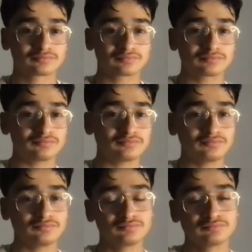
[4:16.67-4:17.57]

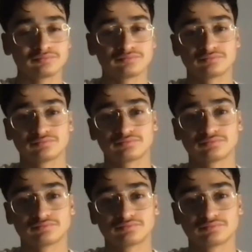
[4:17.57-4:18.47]

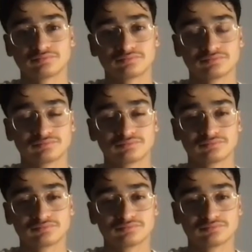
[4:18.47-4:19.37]

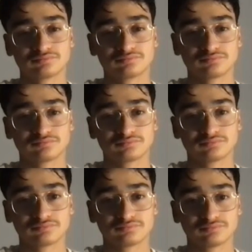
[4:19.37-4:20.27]

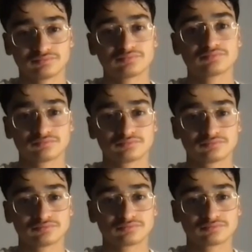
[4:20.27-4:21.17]
[no speech]